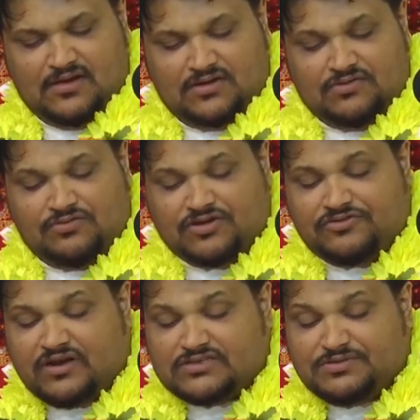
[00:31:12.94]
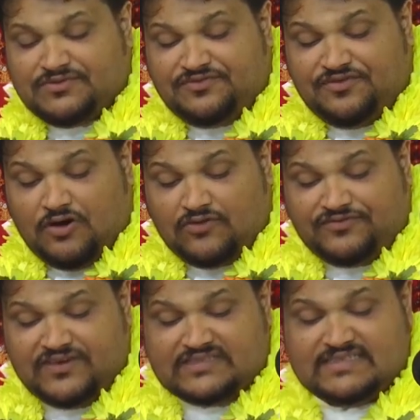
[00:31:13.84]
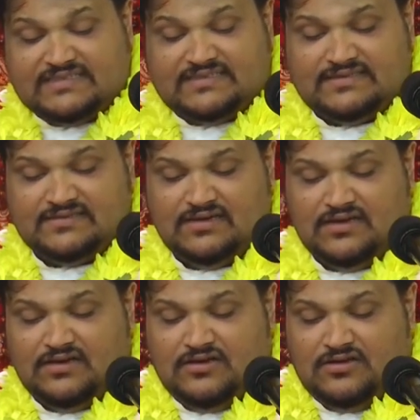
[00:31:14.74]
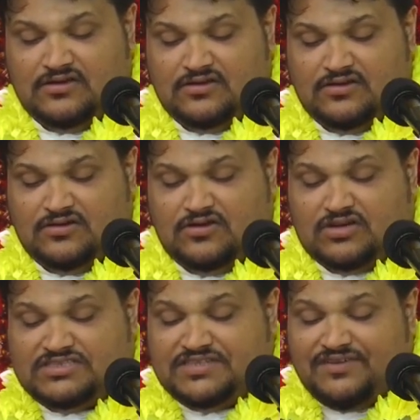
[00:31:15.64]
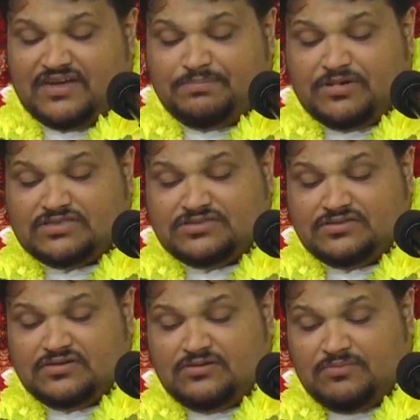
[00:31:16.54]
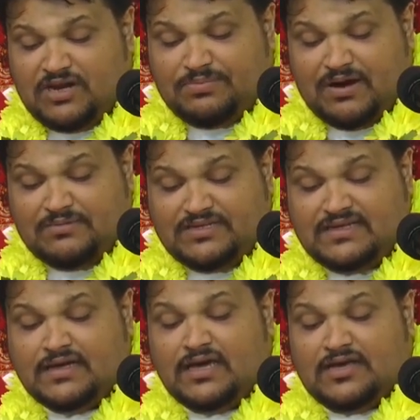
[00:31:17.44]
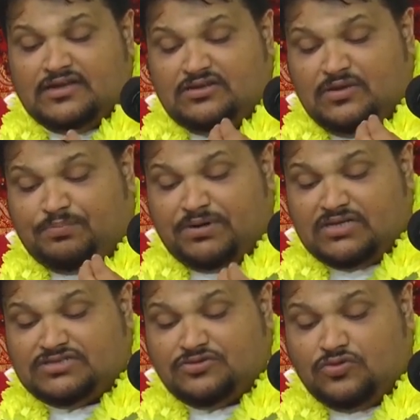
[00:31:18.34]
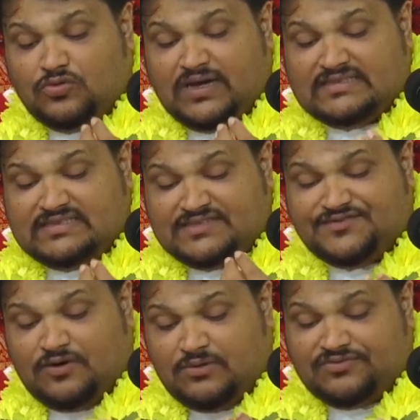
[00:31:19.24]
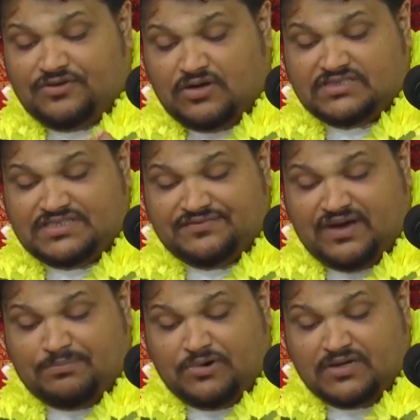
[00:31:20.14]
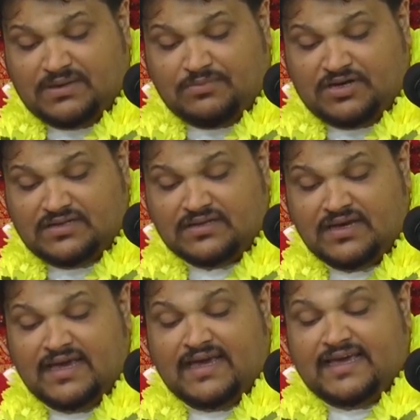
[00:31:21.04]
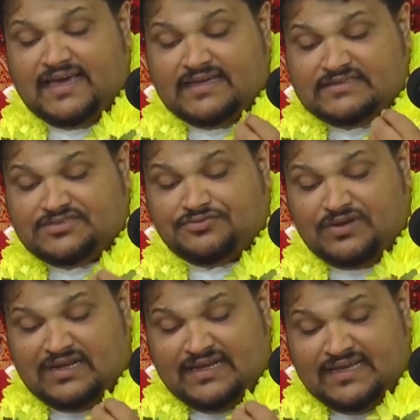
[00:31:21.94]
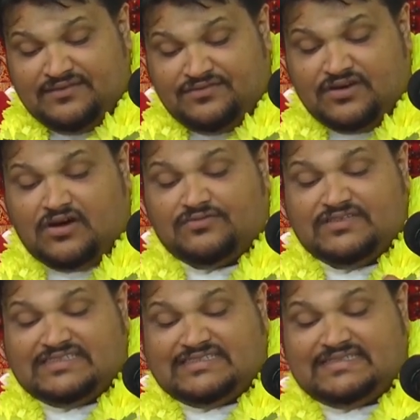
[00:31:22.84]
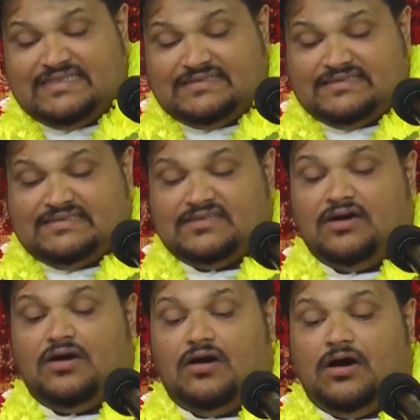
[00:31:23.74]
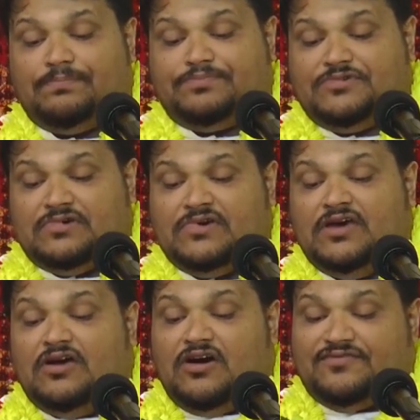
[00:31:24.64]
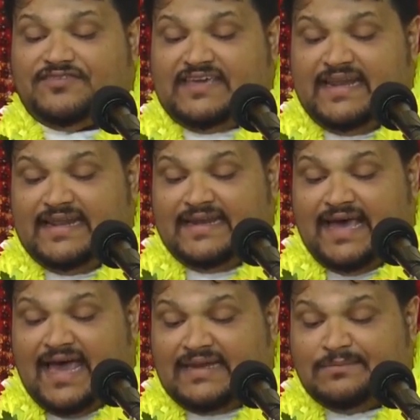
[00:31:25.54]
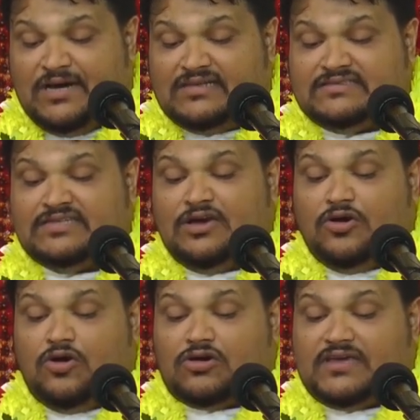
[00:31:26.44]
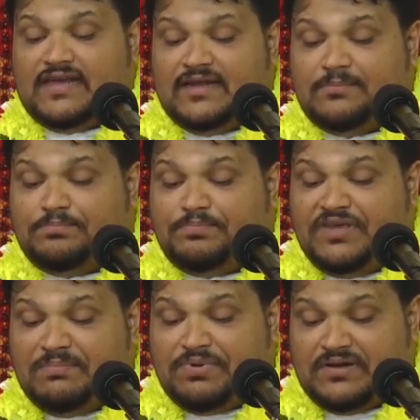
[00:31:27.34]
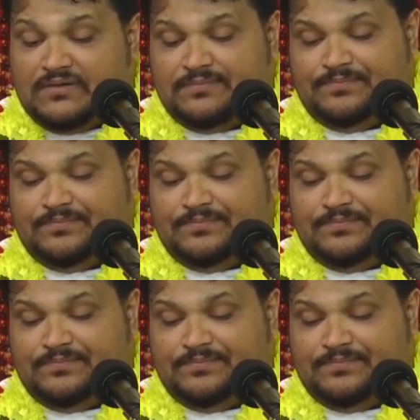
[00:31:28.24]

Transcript: The Rudraksh with four faces. Lord Shiva, the person, Mother Parvati, the person who wears this form of Lord Shiva upon their body is relieved of the sins up to of killing animals or killing people.